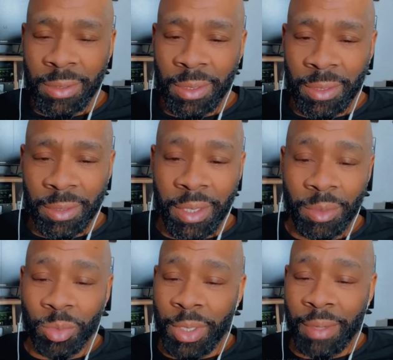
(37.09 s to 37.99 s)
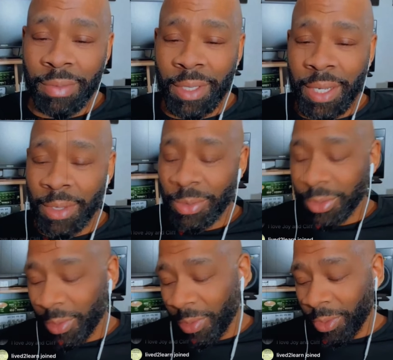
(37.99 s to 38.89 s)
to get whatever the
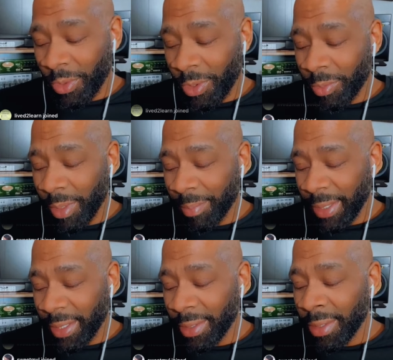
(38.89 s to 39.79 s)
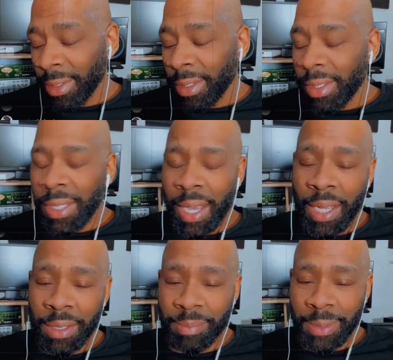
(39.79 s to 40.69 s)
hell is going on with me
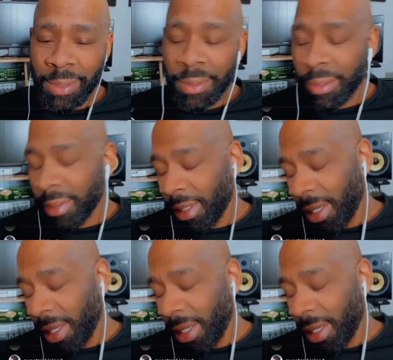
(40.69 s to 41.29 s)
out of me.